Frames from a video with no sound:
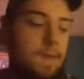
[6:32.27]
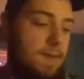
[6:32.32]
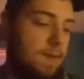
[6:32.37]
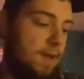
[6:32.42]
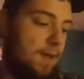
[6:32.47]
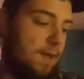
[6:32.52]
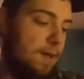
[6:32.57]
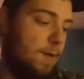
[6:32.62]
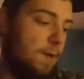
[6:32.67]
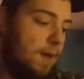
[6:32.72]

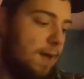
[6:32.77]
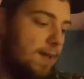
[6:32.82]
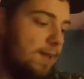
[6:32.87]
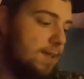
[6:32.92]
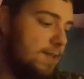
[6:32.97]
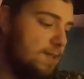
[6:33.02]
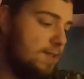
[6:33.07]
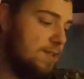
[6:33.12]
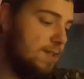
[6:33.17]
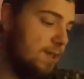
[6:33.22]
I know I
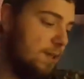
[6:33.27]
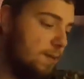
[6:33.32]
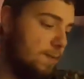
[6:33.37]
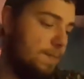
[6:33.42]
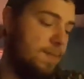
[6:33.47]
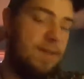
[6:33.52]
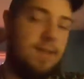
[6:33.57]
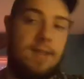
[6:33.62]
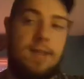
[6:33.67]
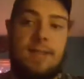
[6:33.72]
can see her
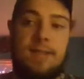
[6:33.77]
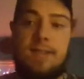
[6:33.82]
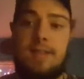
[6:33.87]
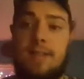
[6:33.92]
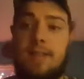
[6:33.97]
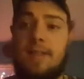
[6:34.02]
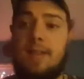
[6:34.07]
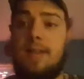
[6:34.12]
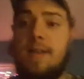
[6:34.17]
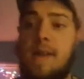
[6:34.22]
because
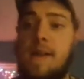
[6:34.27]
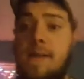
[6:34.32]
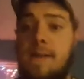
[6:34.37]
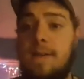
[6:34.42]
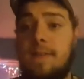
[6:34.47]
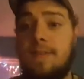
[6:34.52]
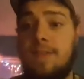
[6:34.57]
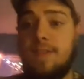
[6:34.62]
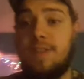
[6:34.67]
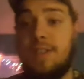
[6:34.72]

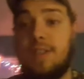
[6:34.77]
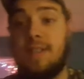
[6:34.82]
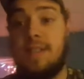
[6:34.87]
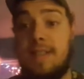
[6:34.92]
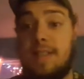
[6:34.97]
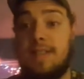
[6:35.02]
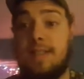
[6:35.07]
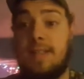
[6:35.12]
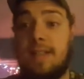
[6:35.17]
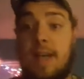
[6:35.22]

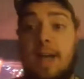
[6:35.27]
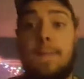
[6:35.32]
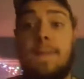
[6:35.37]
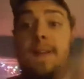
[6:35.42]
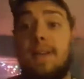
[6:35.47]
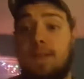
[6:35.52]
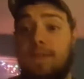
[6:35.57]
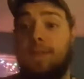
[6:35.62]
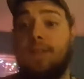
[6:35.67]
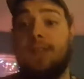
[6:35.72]
I'm in
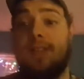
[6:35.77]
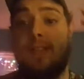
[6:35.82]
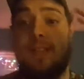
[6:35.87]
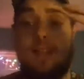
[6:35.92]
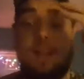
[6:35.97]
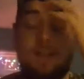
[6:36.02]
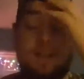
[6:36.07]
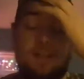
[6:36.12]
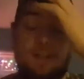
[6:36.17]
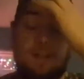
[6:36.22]
a tree
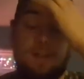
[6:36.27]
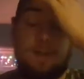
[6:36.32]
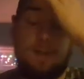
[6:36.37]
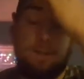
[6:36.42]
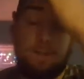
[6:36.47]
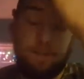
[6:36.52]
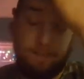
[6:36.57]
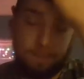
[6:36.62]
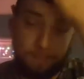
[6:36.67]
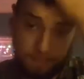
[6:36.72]
stand, so
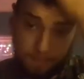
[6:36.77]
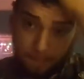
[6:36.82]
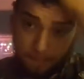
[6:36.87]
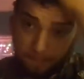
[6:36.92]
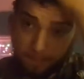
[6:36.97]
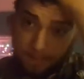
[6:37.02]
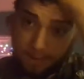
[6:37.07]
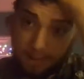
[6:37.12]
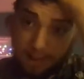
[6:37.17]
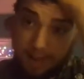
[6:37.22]

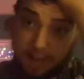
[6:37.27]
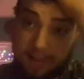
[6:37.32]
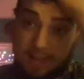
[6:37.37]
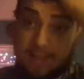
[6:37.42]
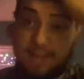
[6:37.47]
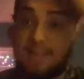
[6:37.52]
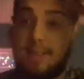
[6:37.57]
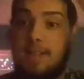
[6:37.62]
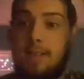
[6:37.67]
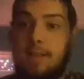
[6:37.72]
I can
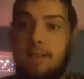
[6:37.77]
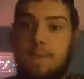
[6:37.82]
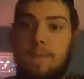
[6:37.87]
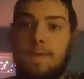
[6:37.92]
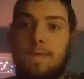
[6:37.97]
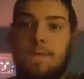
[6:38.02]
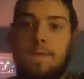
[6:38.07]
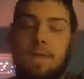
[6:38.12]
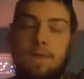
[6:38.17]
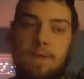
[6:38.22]
see a little bit
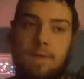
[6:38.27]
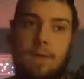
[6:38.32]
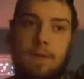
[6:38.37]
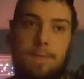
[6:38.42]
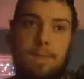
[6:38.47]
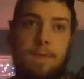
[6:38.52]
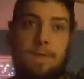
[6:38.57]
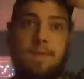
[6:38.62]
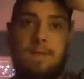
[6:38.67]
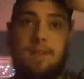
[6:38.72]
further up
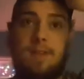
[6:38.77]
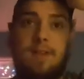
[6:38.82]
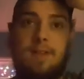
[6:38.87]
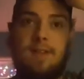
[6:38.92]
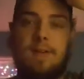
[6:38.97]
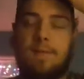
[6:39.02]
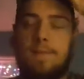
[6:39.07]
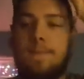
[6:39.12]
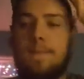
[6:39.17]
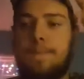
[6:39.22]
over the
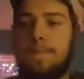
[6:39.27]
hill.